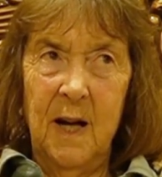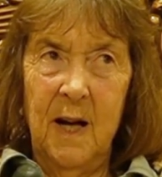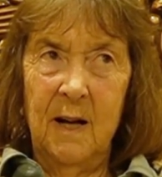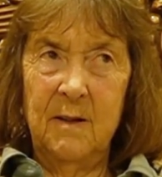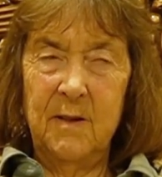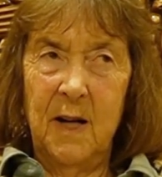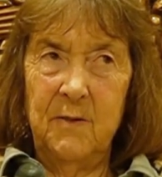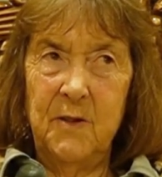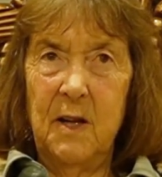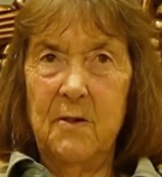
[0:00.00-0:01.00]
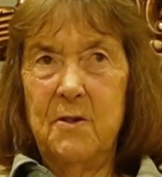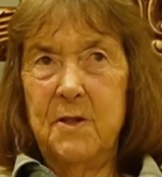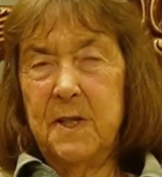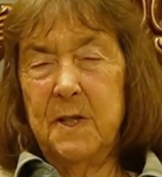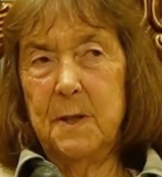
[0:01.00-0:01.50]
the other
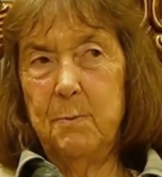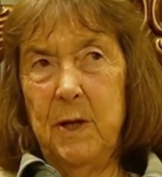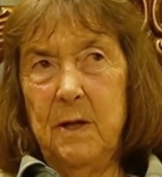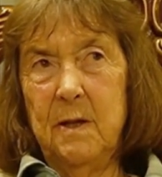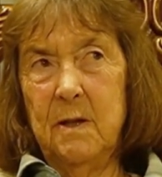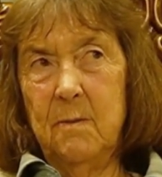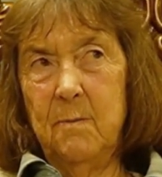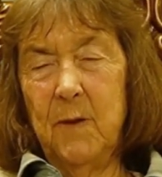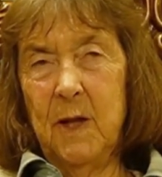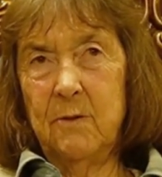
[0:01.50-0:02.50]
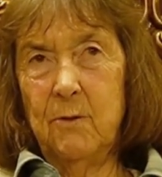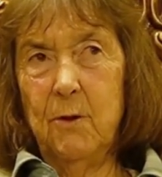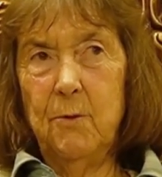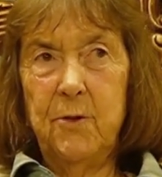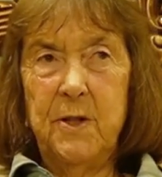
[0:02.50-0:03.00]
is there's been a
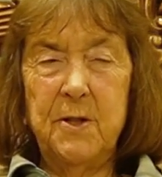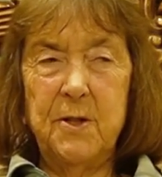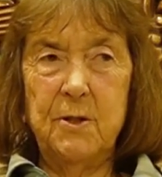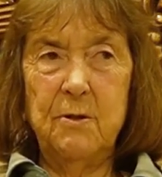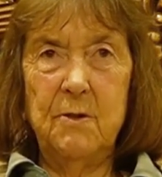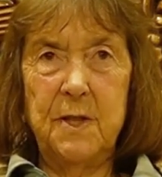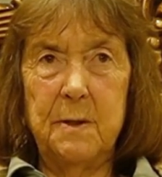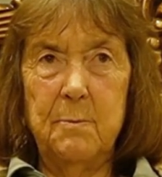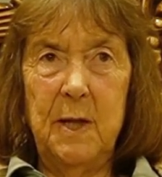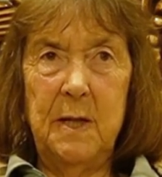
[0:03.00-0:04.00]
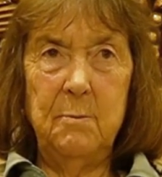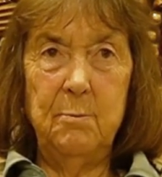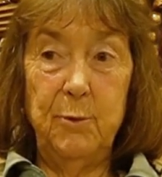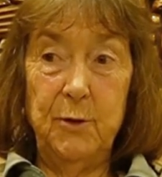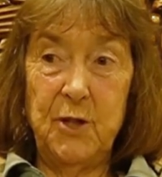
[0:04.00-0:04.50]
growth in tourism in
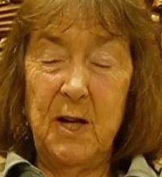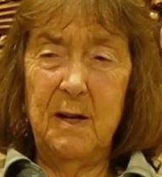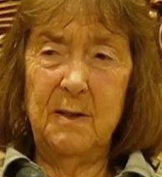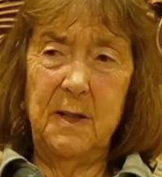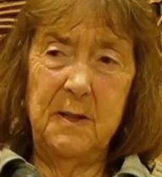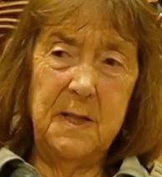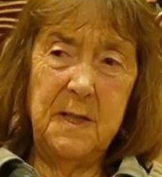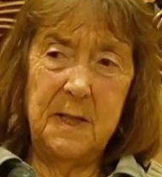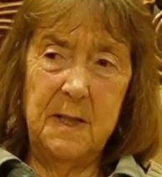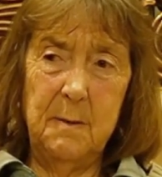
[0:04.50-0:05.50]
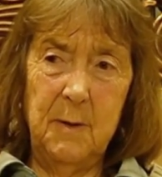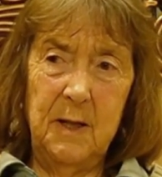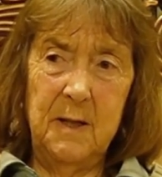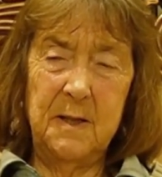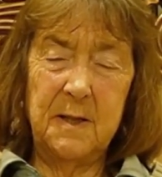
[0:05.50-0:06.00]
Bhutan and Eastern
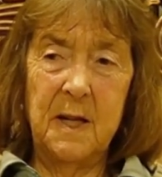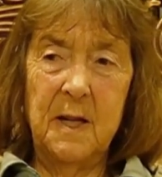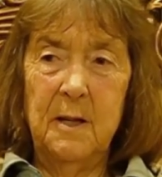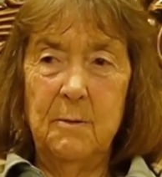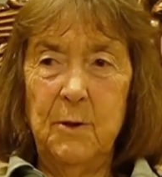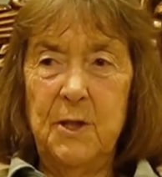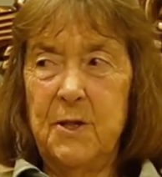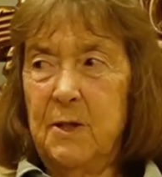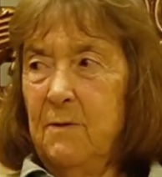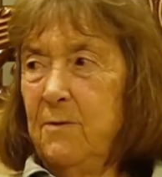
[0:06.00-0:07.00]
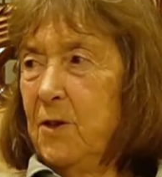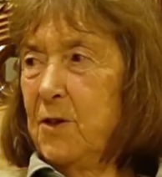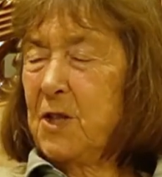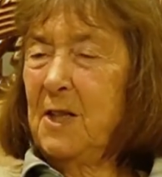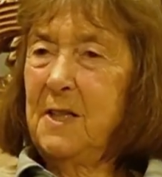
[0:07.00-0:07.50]
Himalayas, which
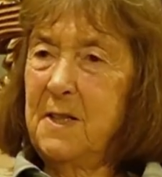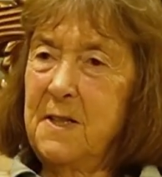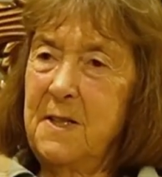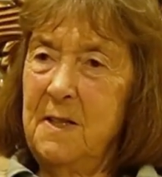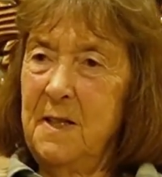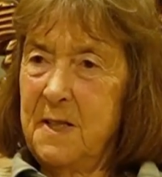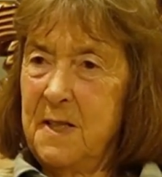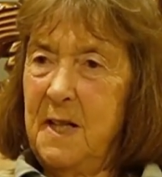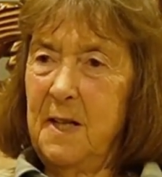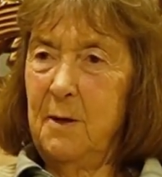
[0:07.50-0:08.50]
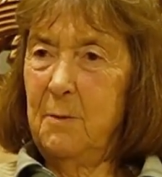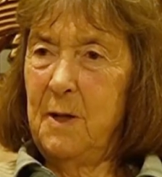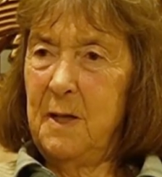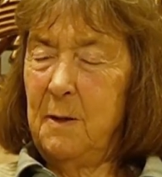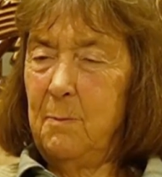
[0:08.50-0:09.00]
unfortunately has taken
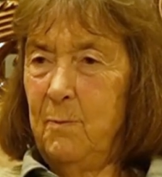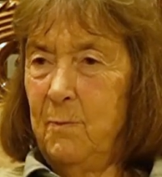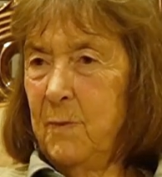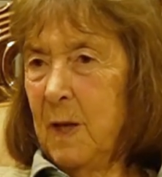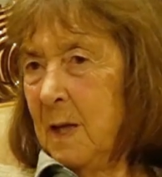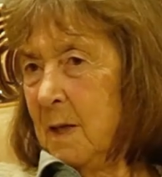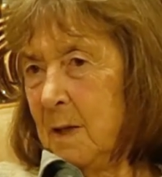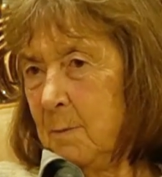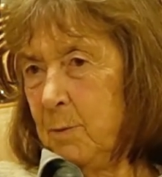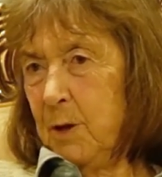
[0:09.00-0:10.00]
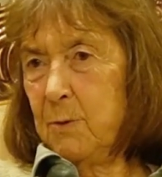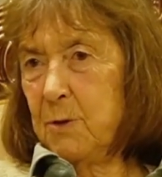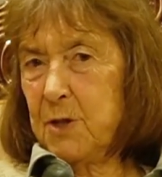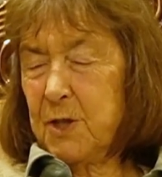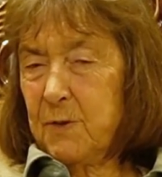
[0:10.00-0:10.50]
away bird
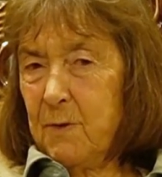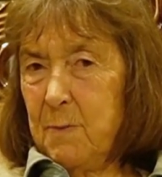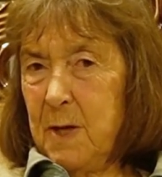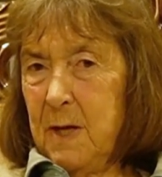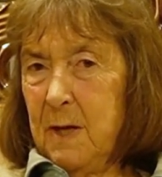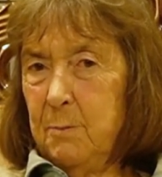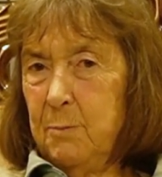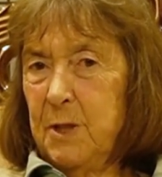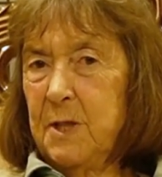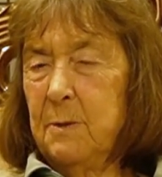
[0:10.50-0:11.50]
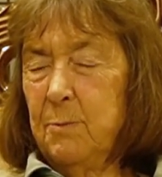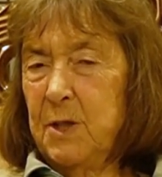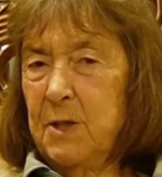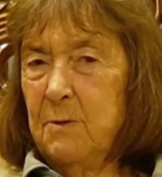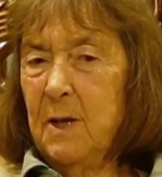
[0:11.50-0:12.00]
watchers from here. But
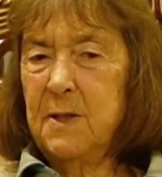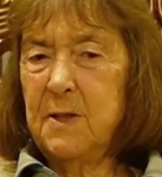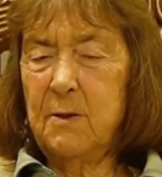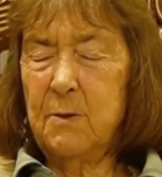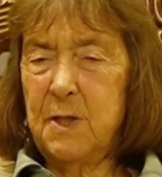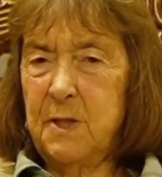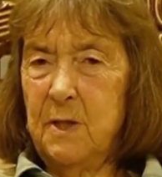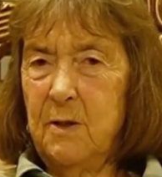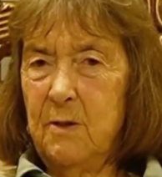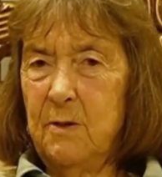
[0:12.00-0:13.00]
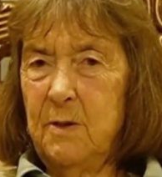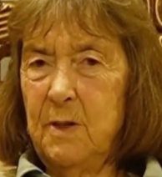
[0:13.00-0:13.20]
to answer your question on